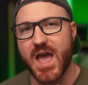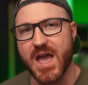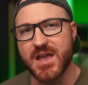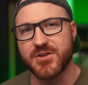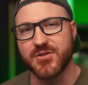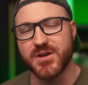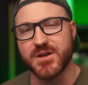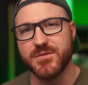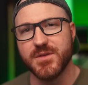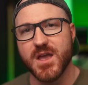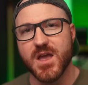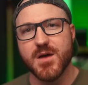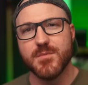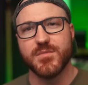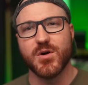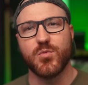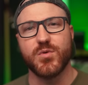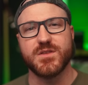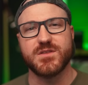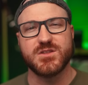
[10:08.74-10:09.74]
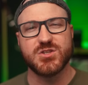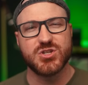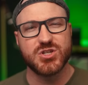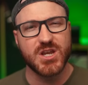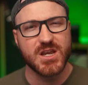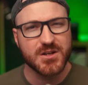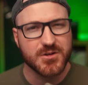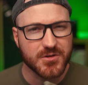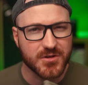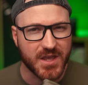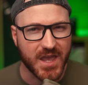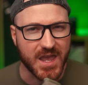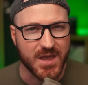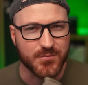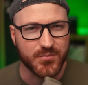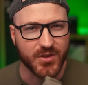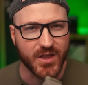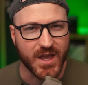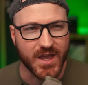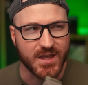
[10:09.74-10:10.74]
accurate. But with cheater
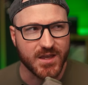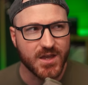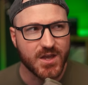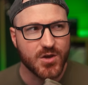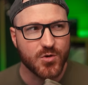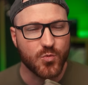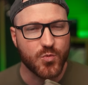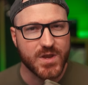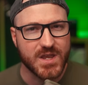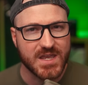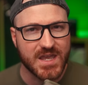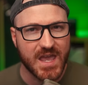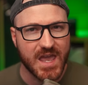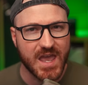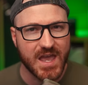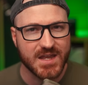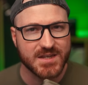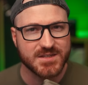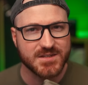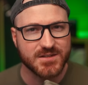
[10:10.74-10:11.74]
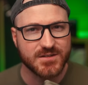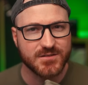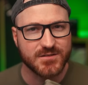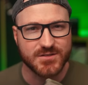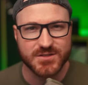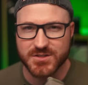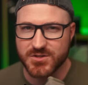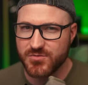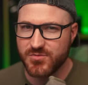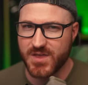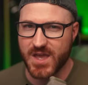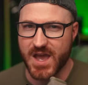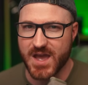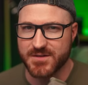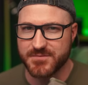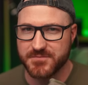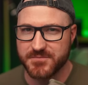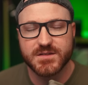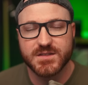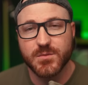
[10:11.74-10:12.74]
gameplay, we can't do
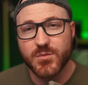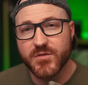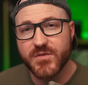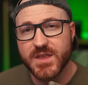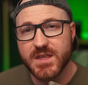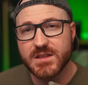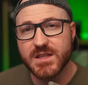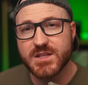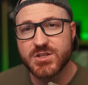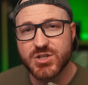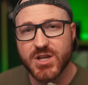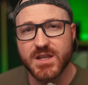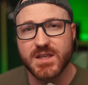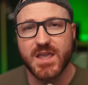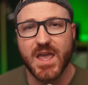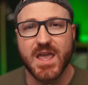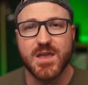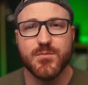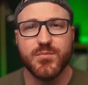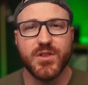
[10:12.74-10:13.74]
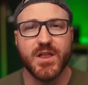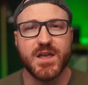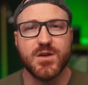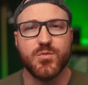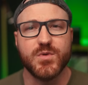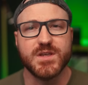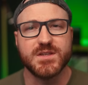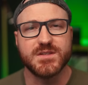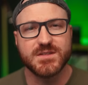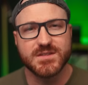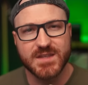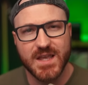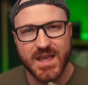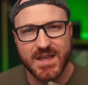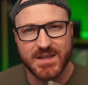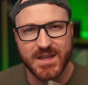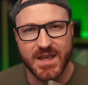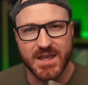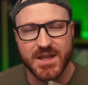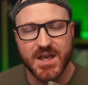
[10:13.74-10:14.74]
that. Some of the legit gameplay we
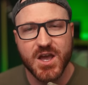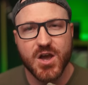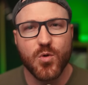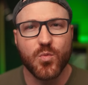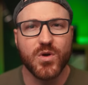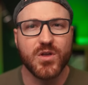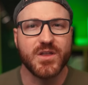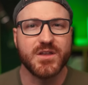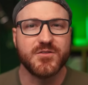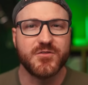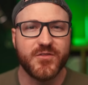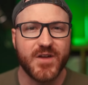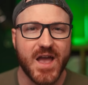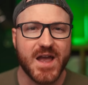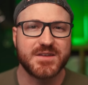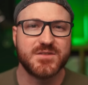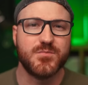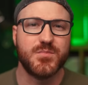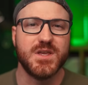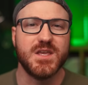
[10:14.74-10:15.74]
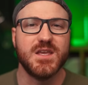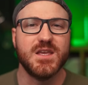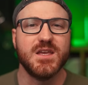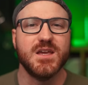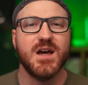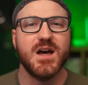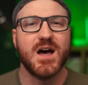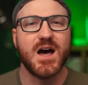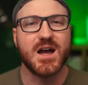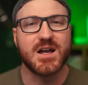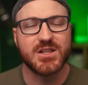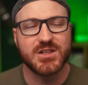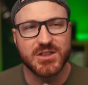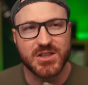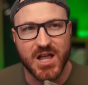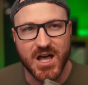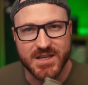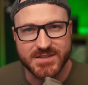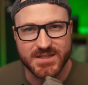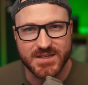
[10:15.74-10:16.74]
send it will in fact be a
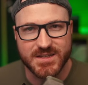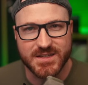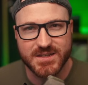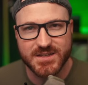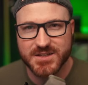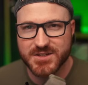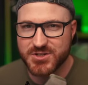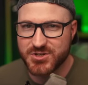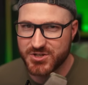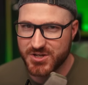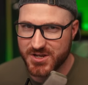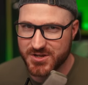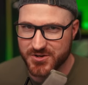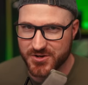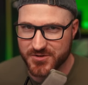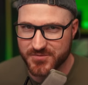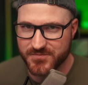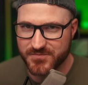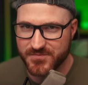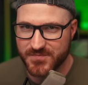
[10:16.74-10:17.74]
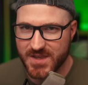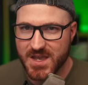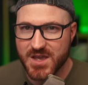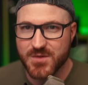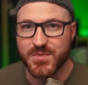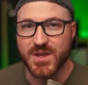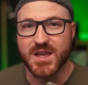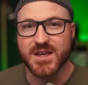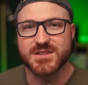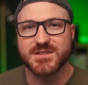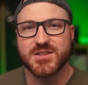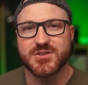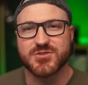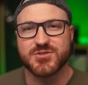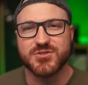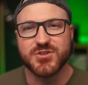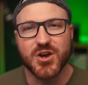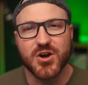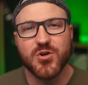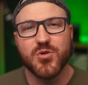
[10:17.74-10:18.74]
closet cheater, because
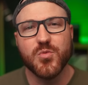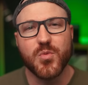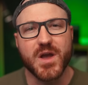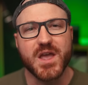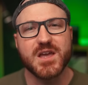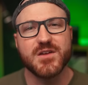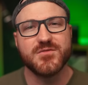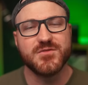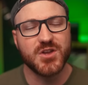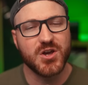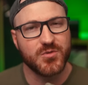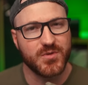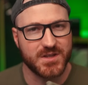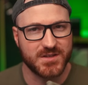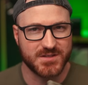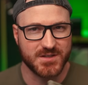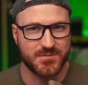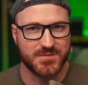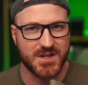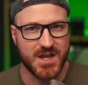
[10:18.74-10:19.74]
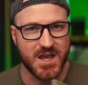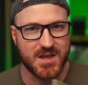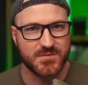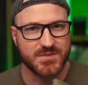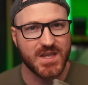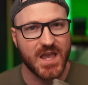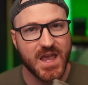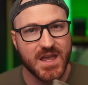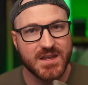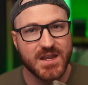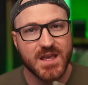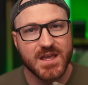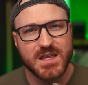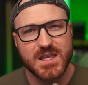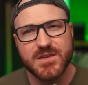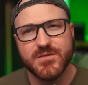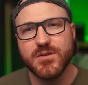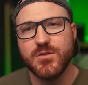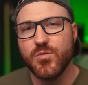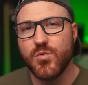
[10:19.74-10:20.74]
there's no way of knowing sometimes. And
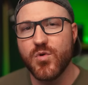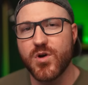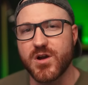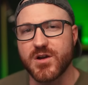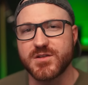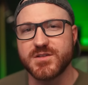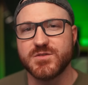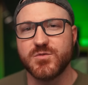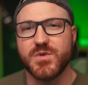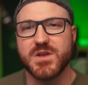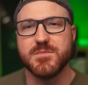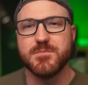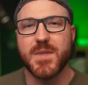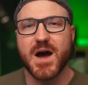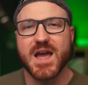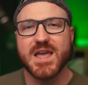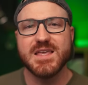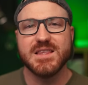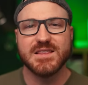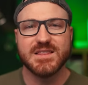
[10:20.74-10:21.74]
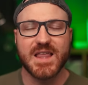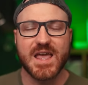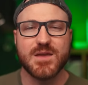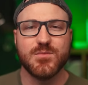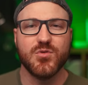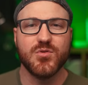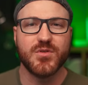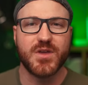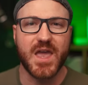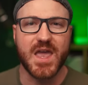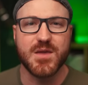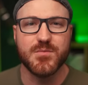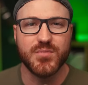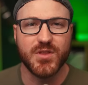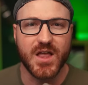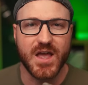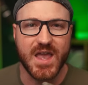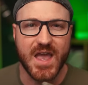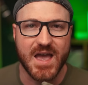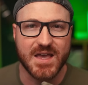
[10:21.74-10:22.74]
even worse, we might label
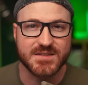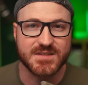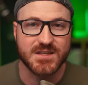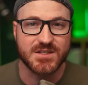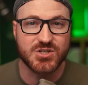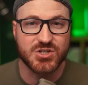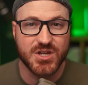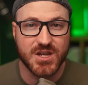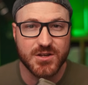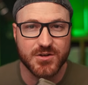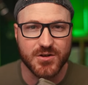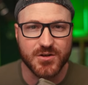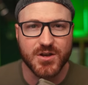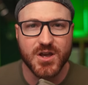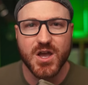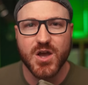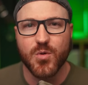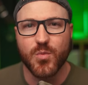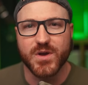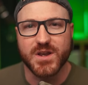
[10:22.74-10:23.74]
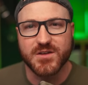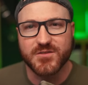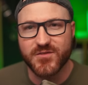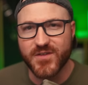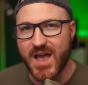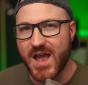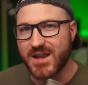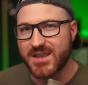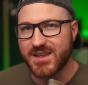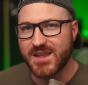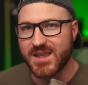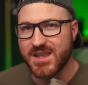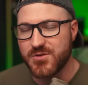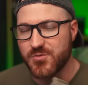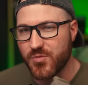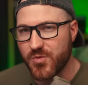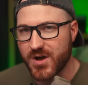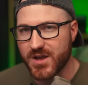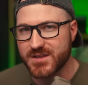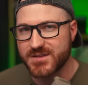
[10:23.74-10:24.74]
gameplay as a cheater when in fact
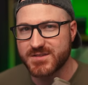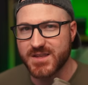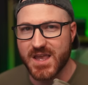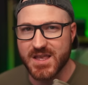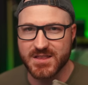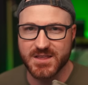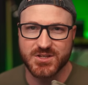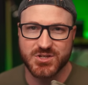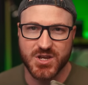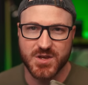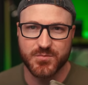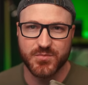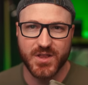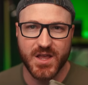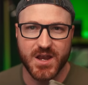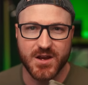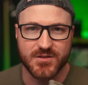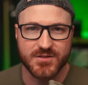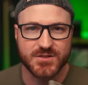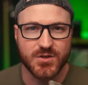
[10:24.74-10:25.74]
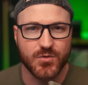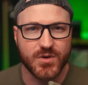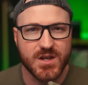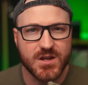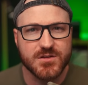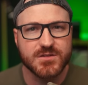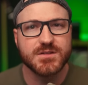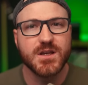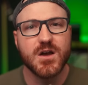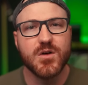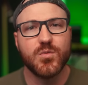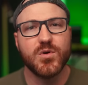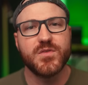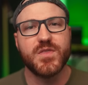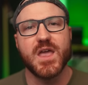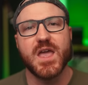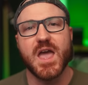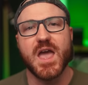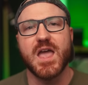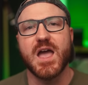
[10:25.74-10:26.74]
it was a legit player. So here's what
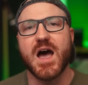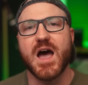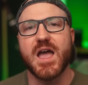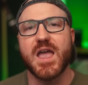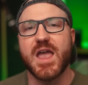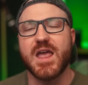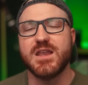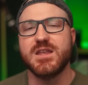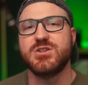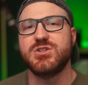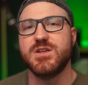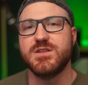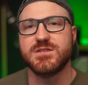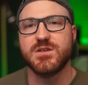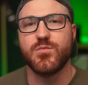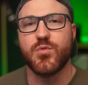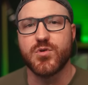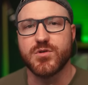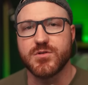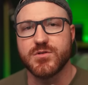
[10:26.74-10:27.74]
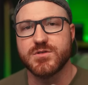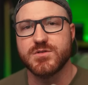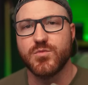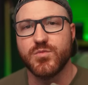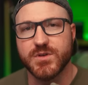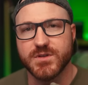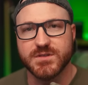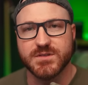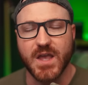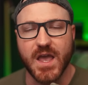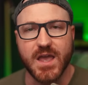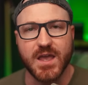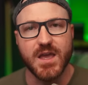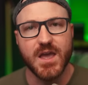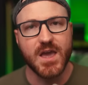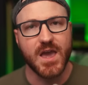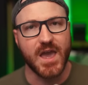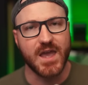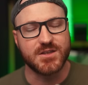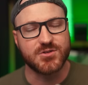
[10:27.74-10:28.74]
the AI anti-cheat supporters will say.
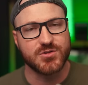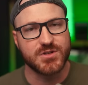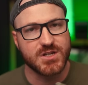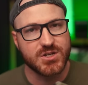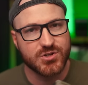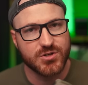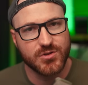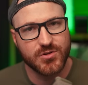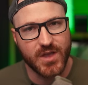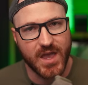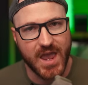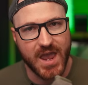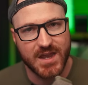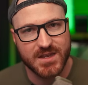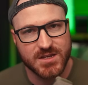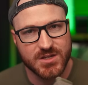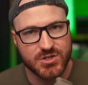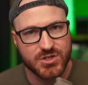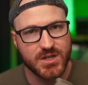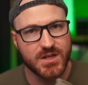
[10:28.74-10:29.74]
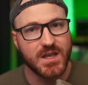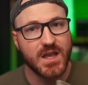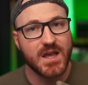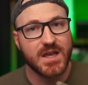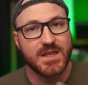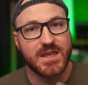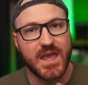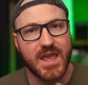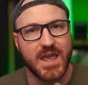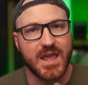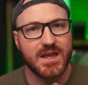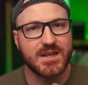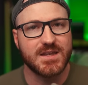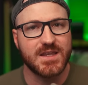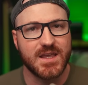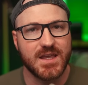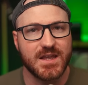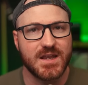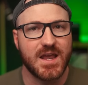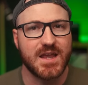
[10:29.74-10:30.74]
A traditional anti-cheat can
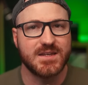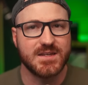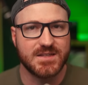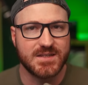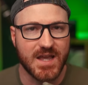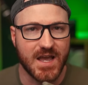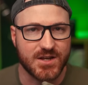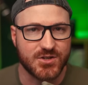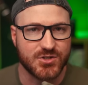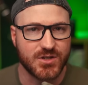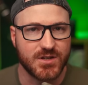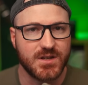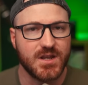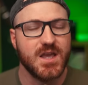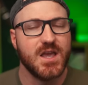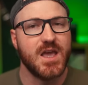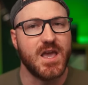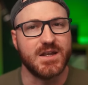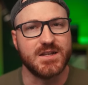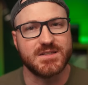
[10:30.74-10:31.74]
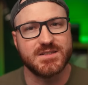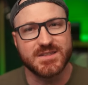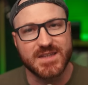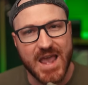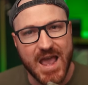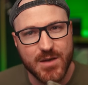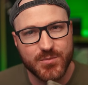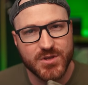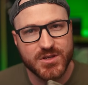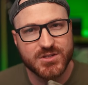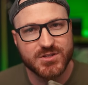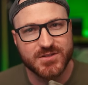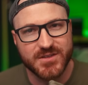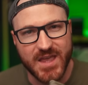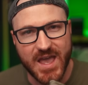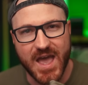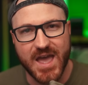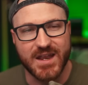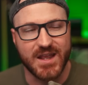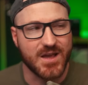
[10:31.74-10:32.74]
get a detection and establish
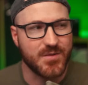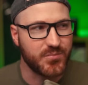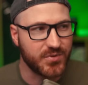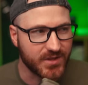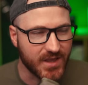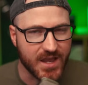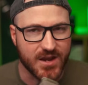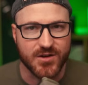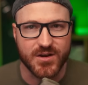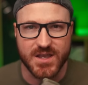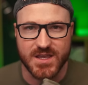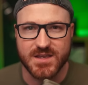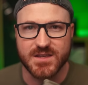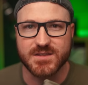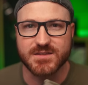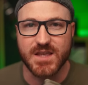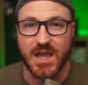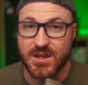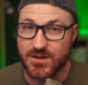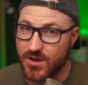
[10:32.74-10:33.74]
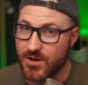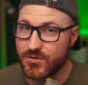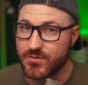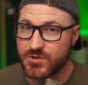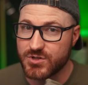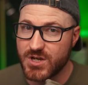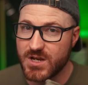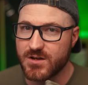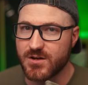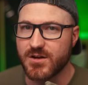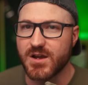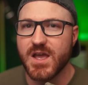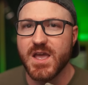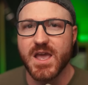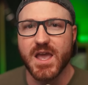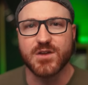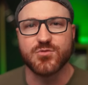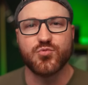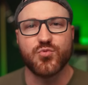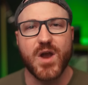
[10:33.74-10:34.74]
that a player is a known cheater.
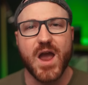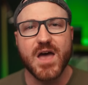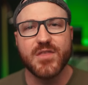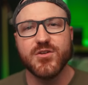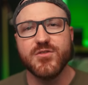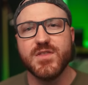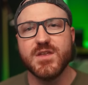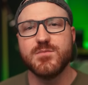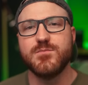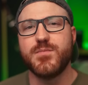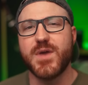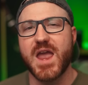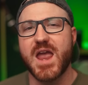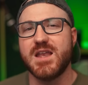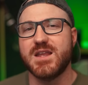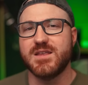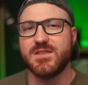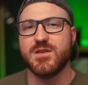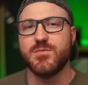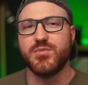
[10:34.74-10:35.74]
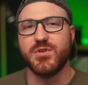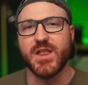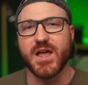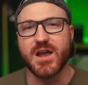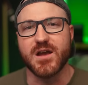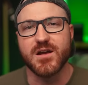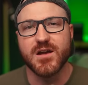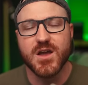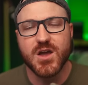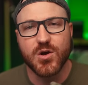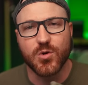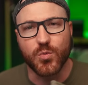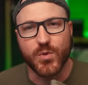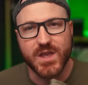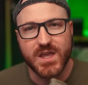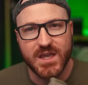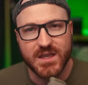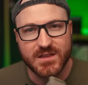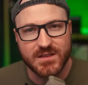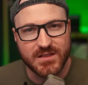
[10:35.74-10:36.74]
And rather than banning the player,
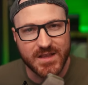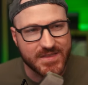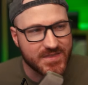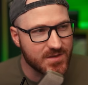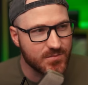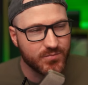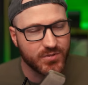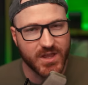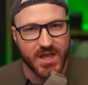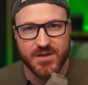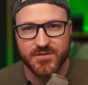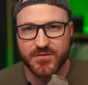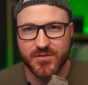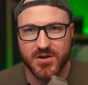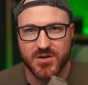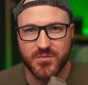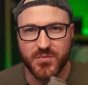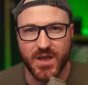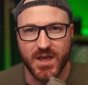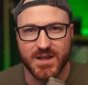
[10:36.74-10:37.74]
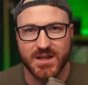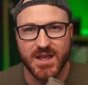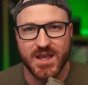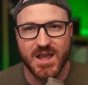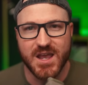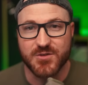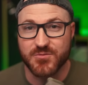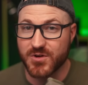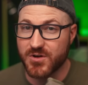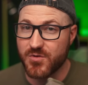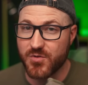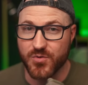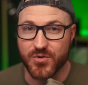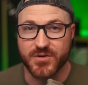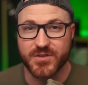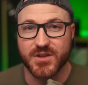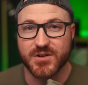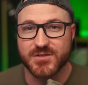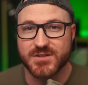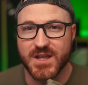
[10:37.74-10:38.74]
we can let them play for a bit and
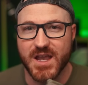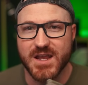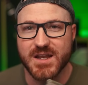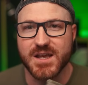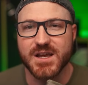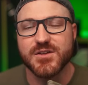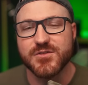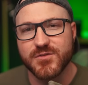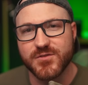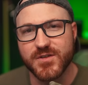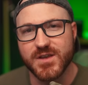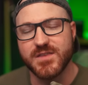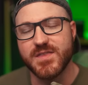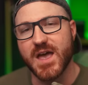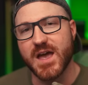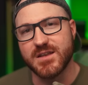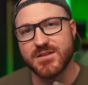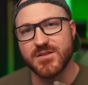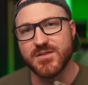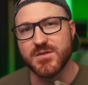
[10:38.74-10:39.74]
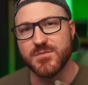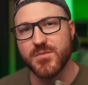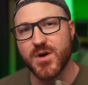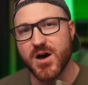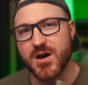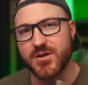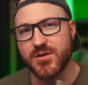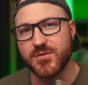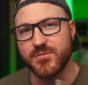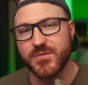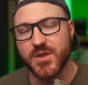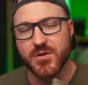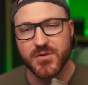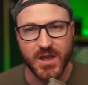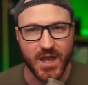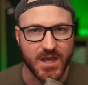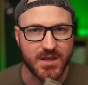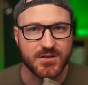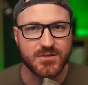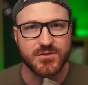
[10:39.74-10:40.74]
record their data and feed that to the model.
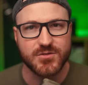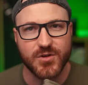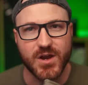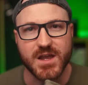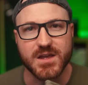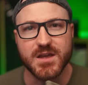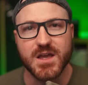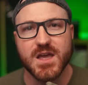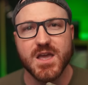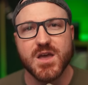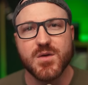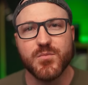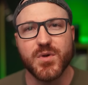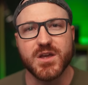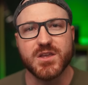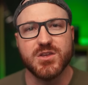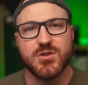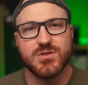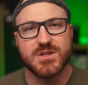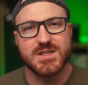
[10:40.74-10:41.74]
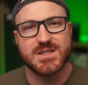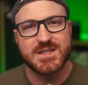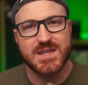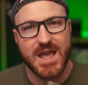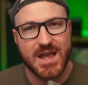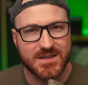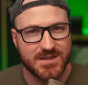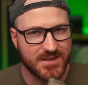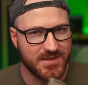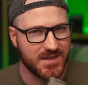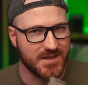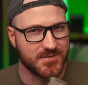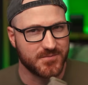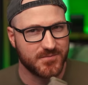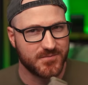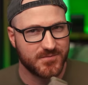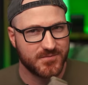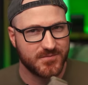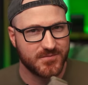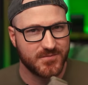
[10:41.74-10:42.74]
Okay, great. But you detected
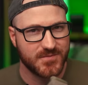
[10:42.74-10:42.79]
them.